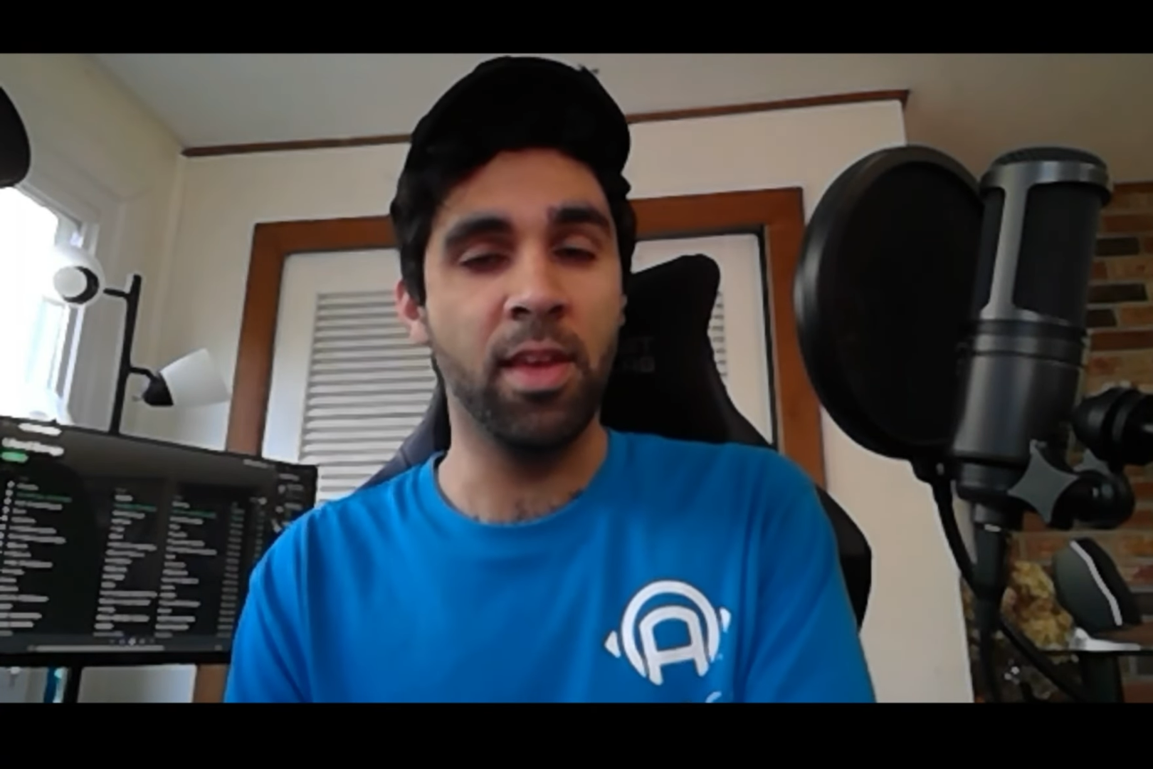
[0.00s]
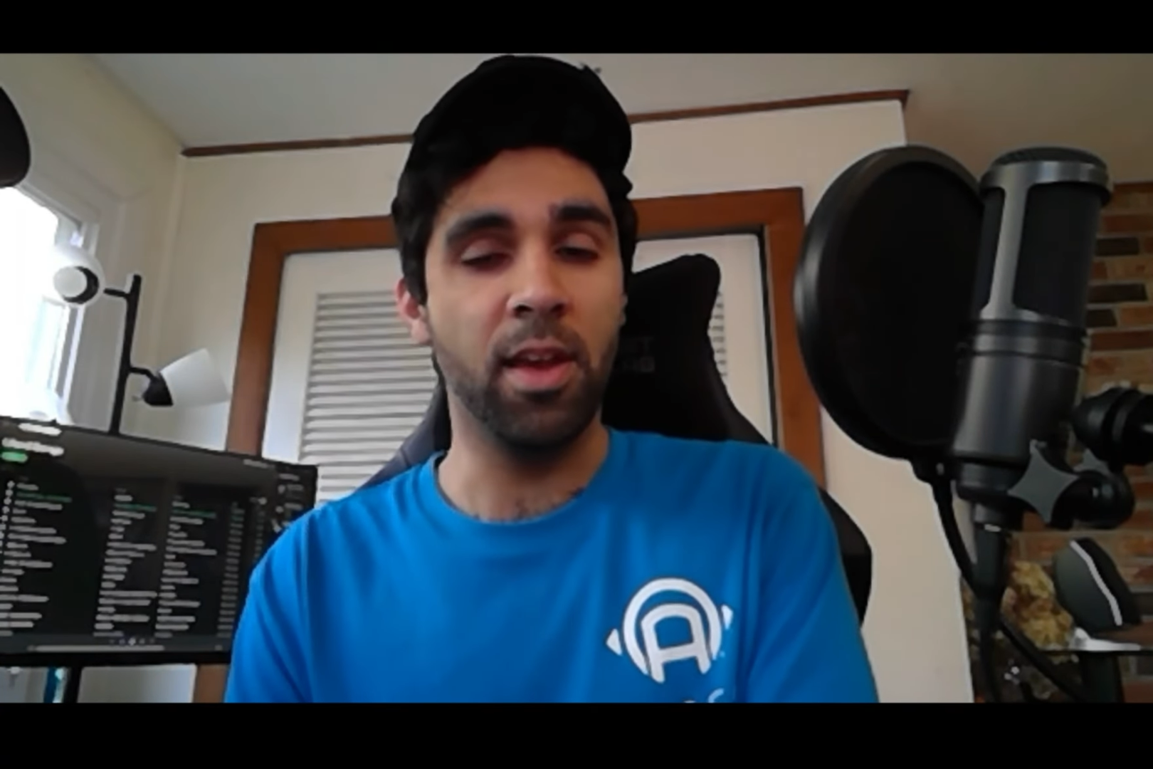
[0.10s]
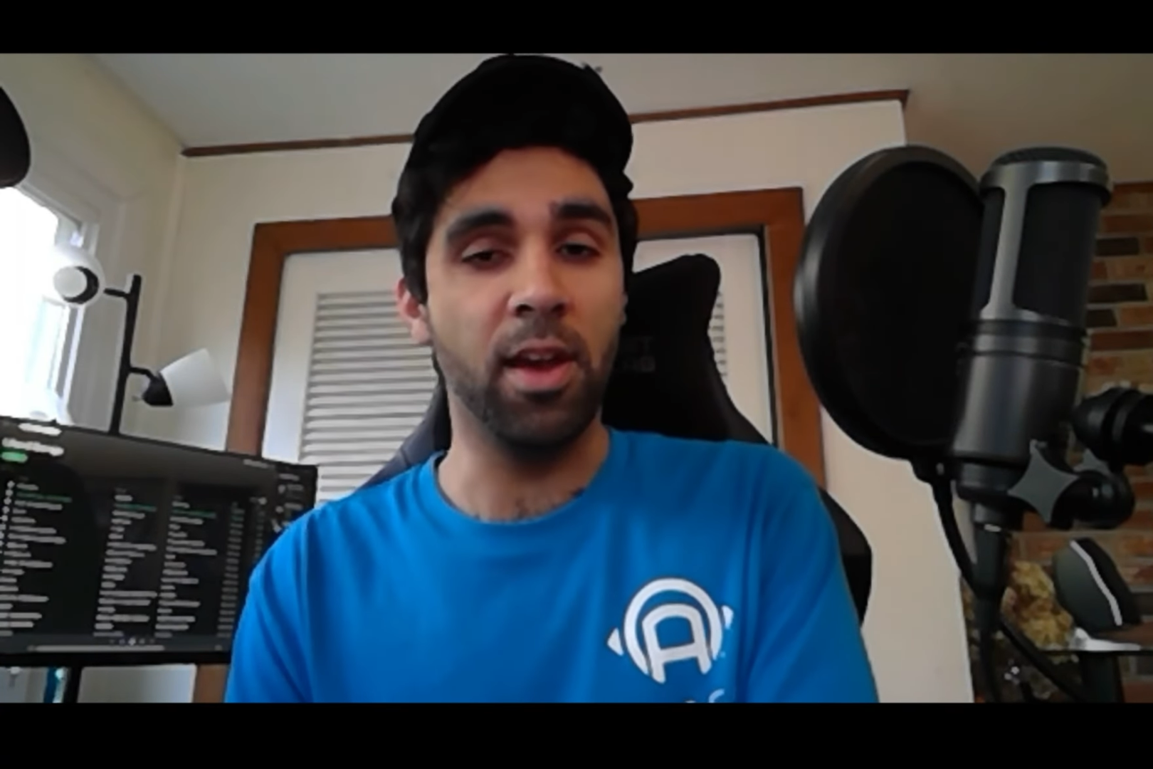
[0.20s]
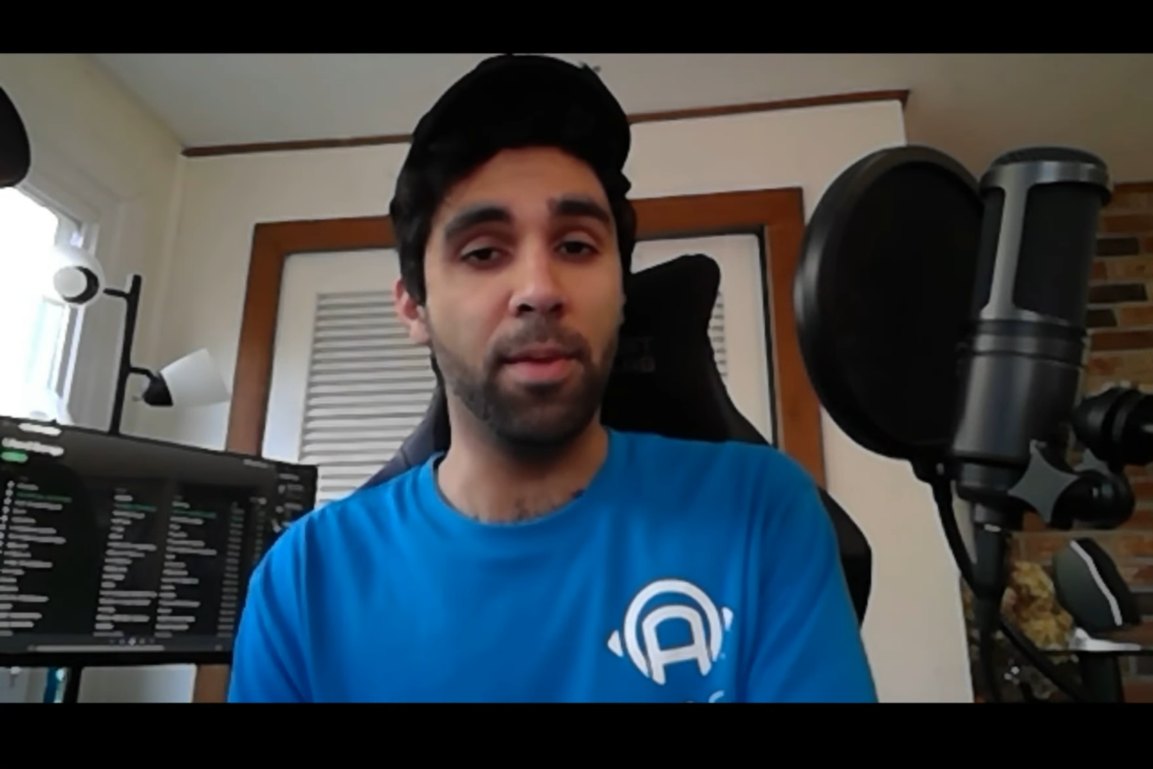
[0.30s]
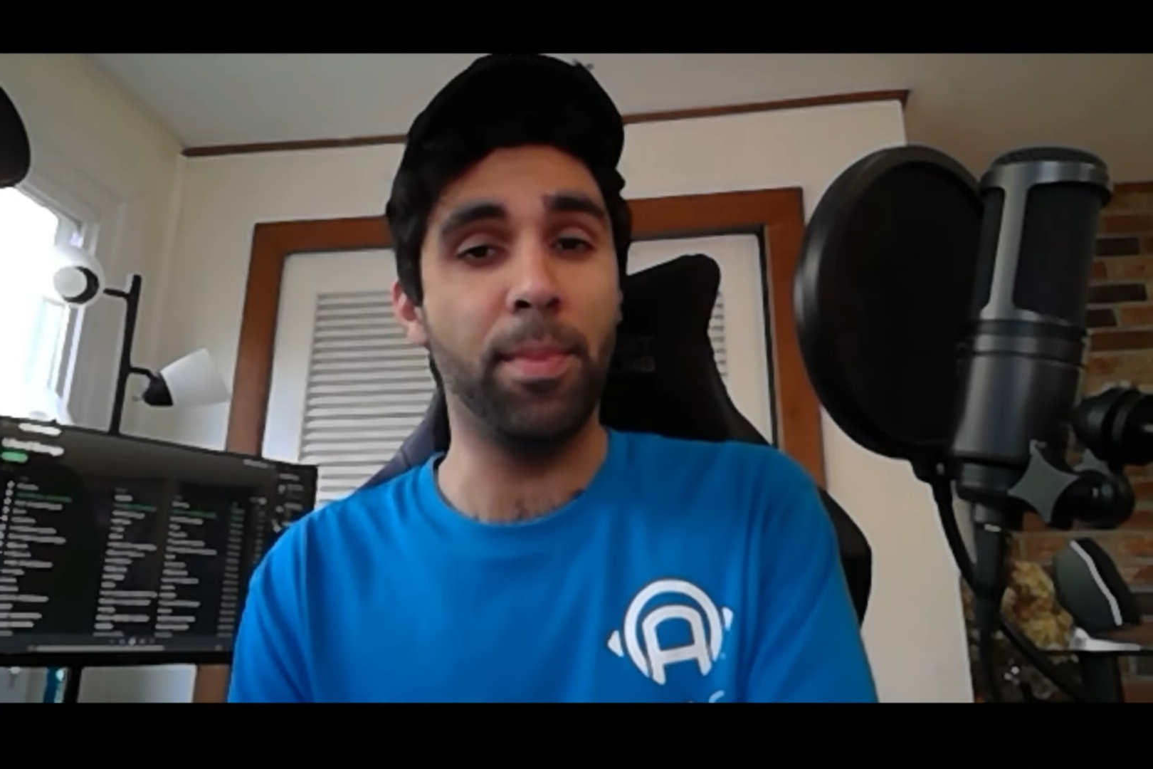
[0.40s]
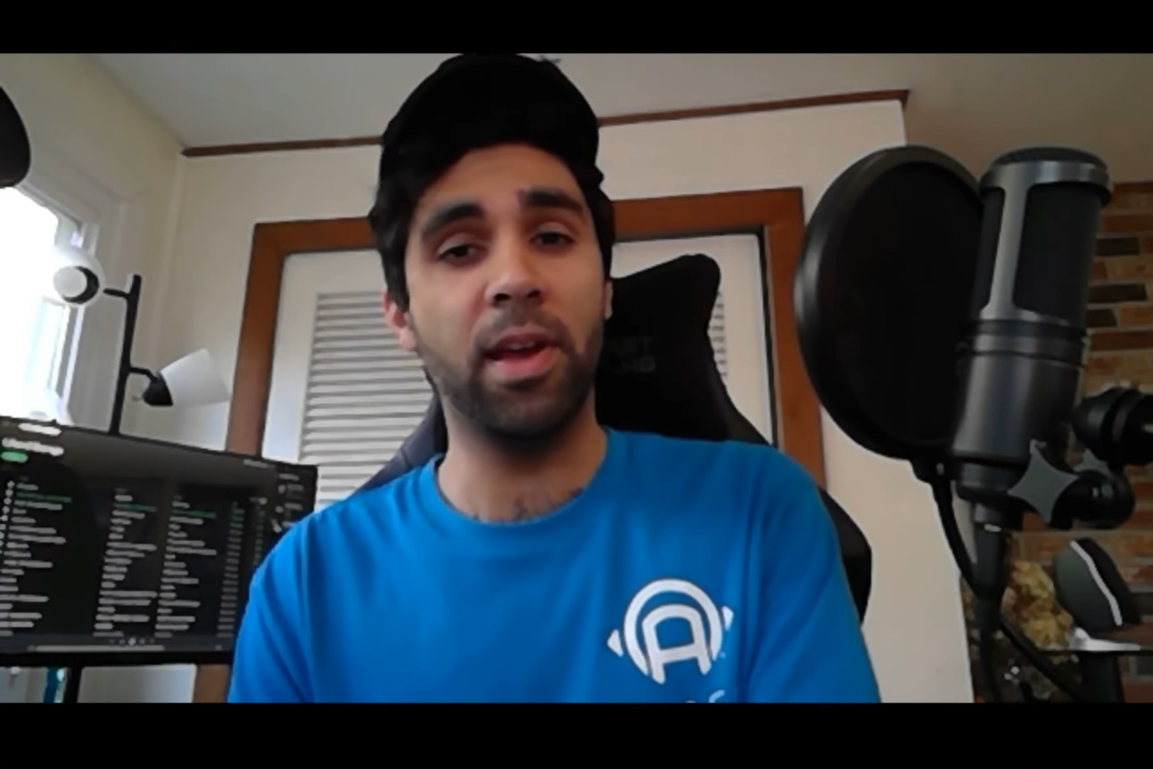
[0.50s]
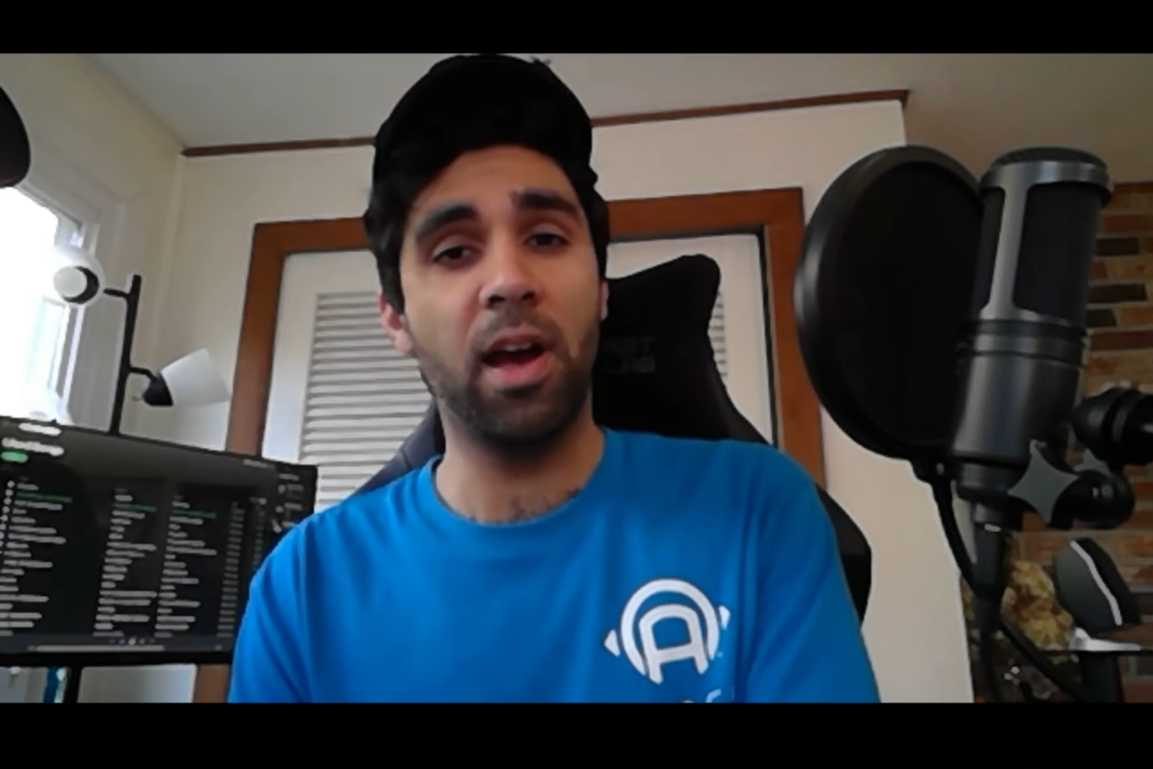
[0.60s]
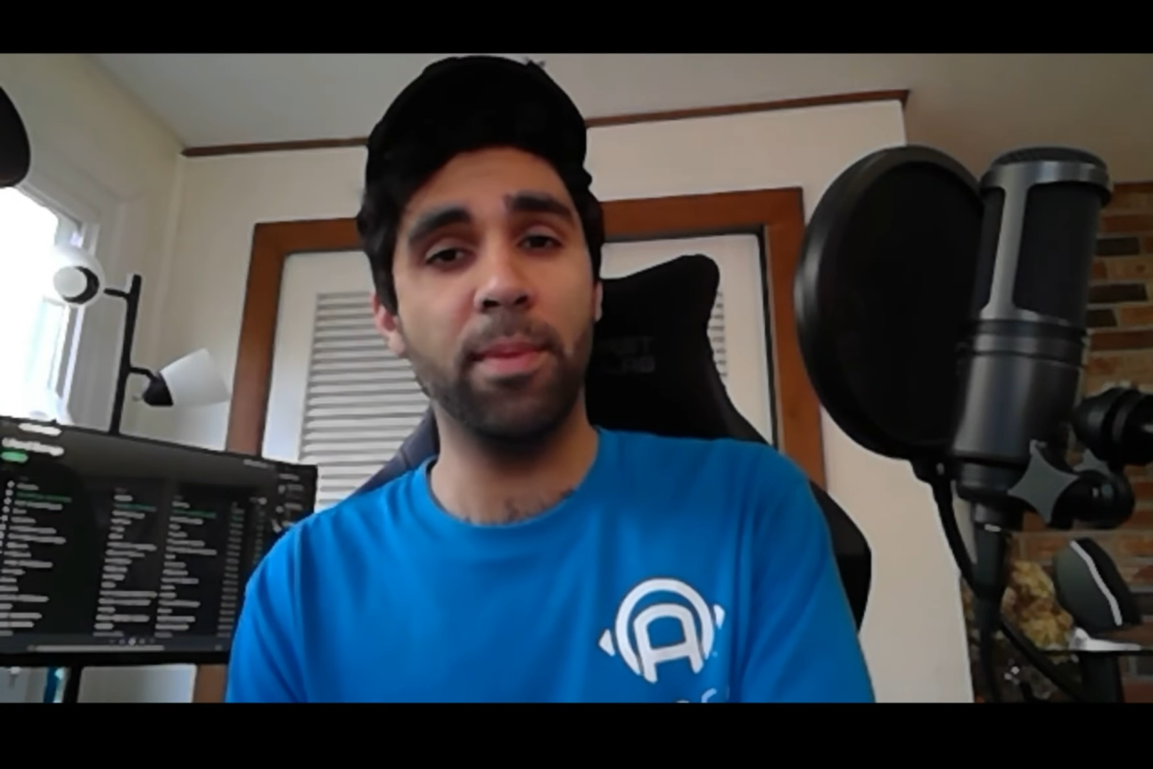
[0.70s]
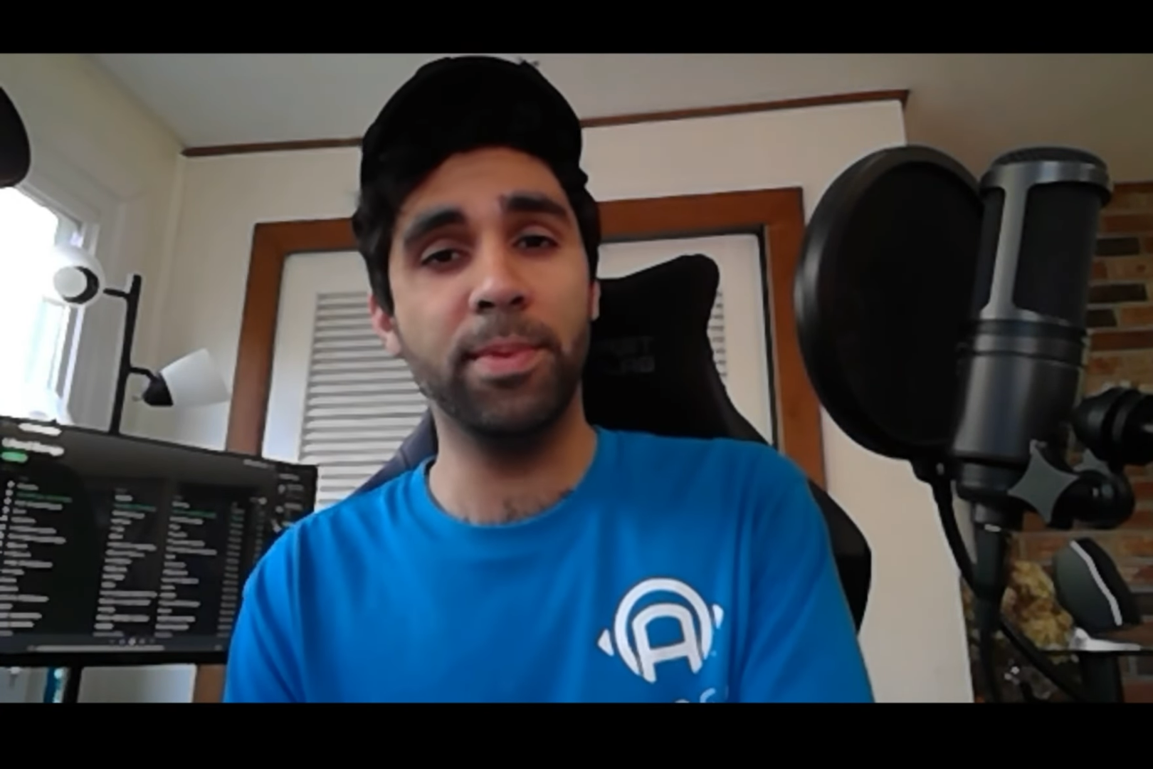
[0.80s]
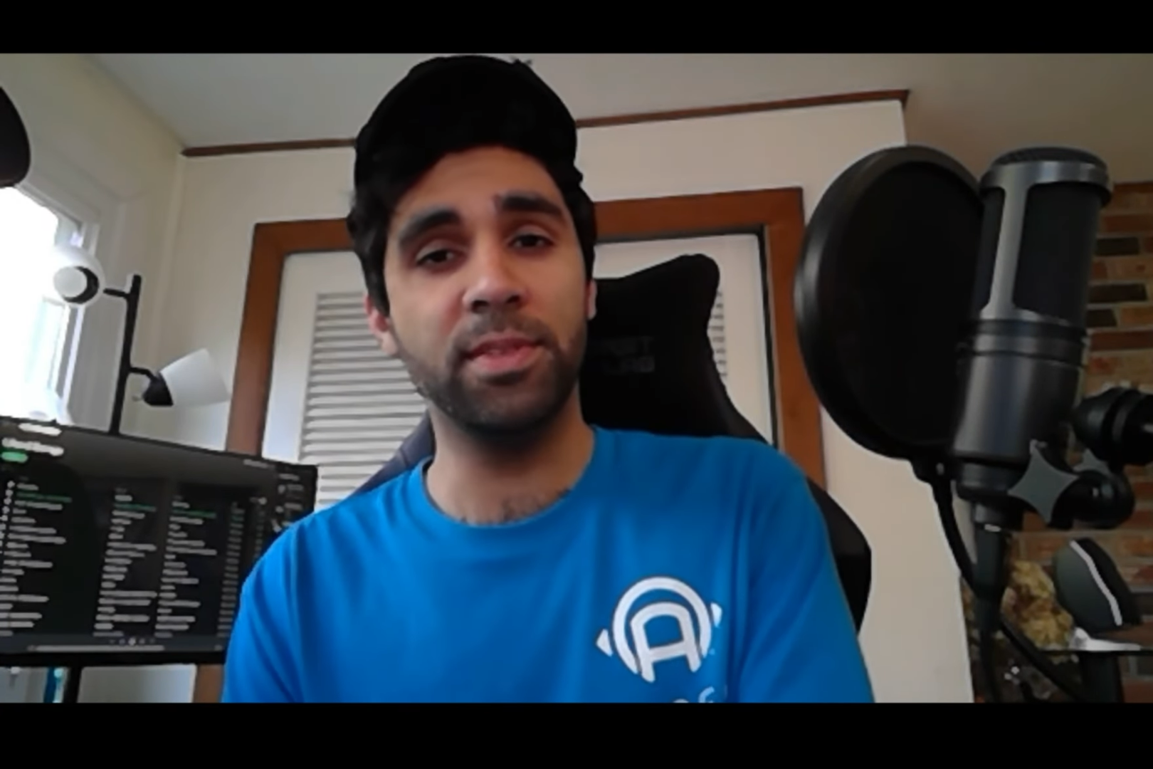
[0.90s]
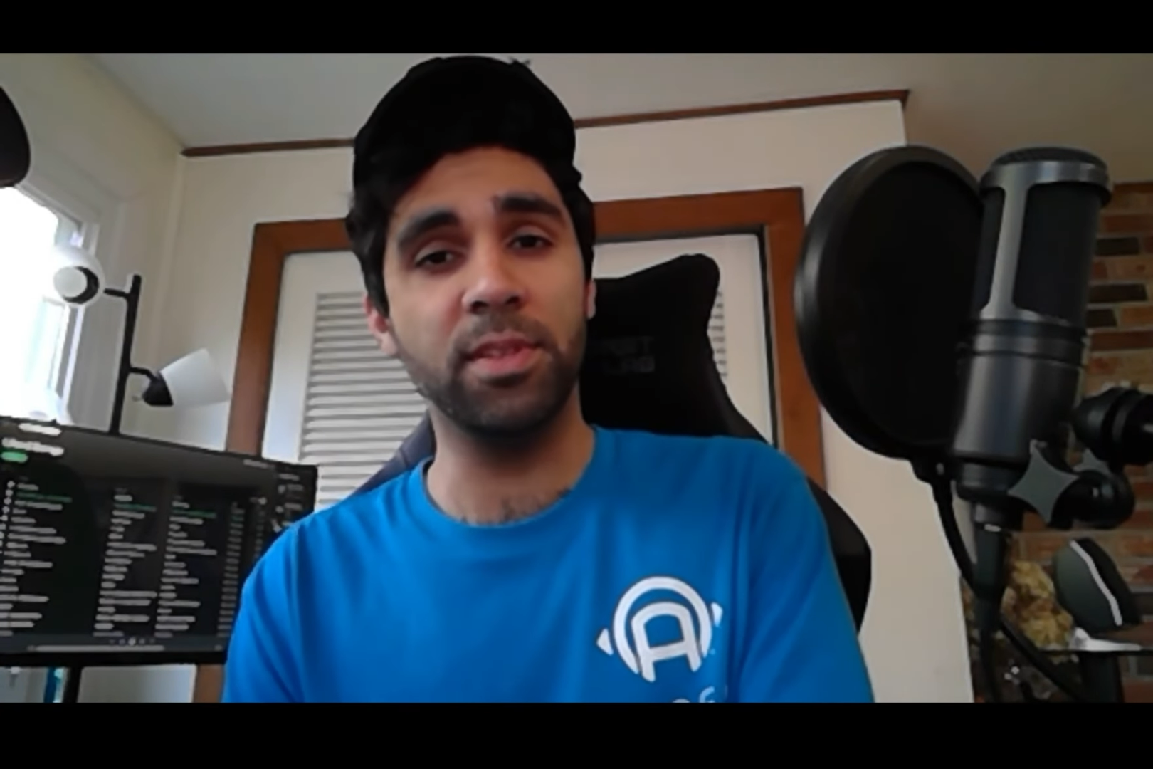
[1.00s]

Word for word: Uh, my hobbies